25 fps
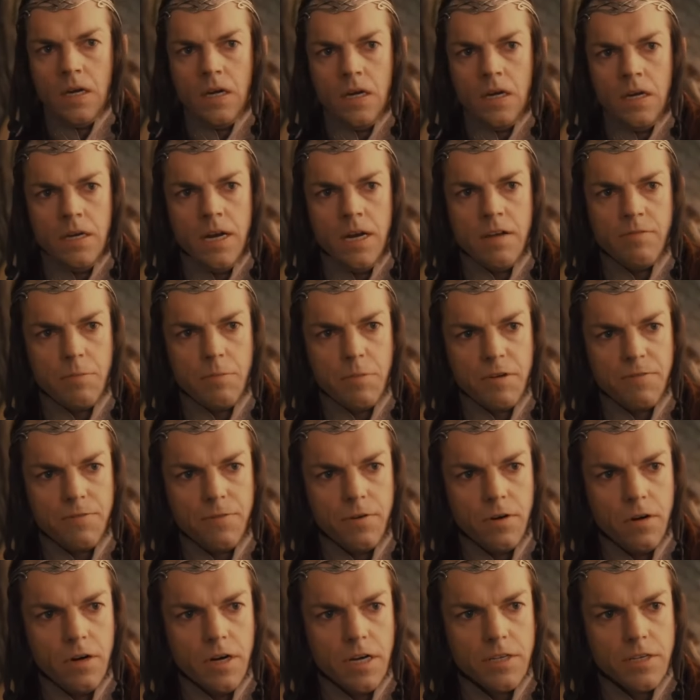Fucking
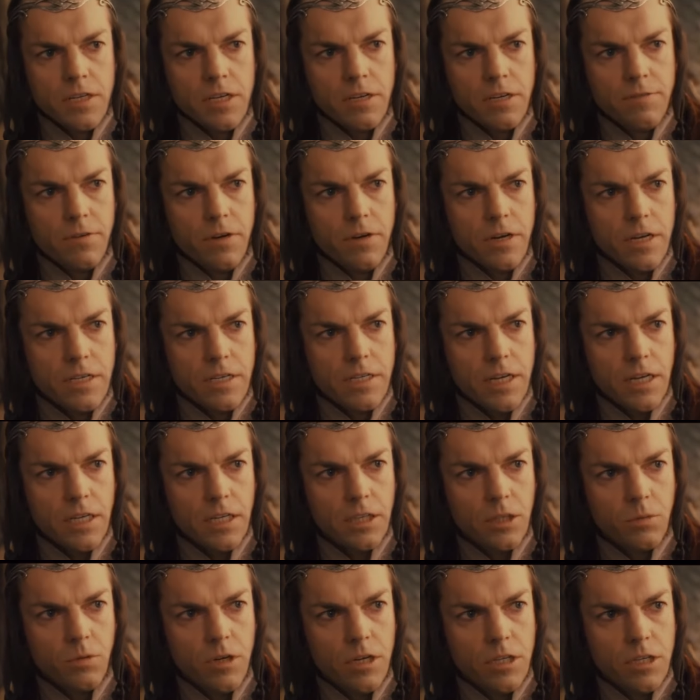hell, I just had the
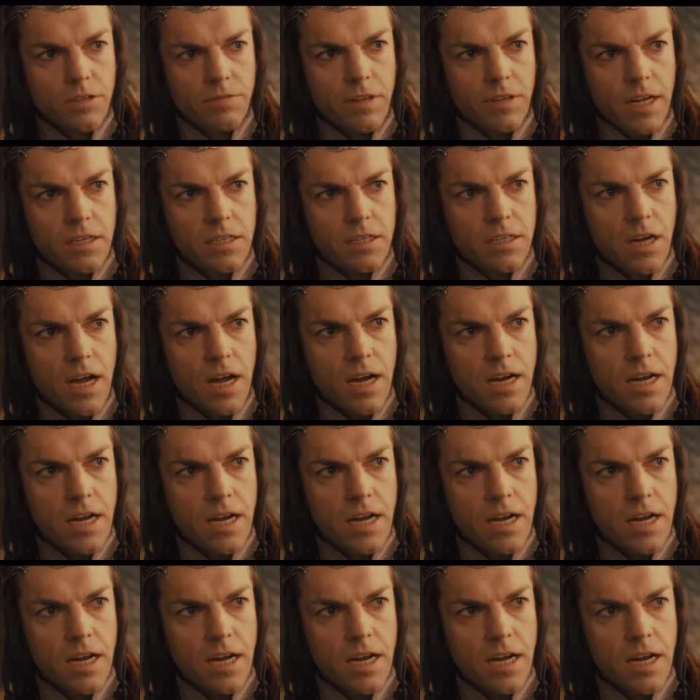stupidest dream ever.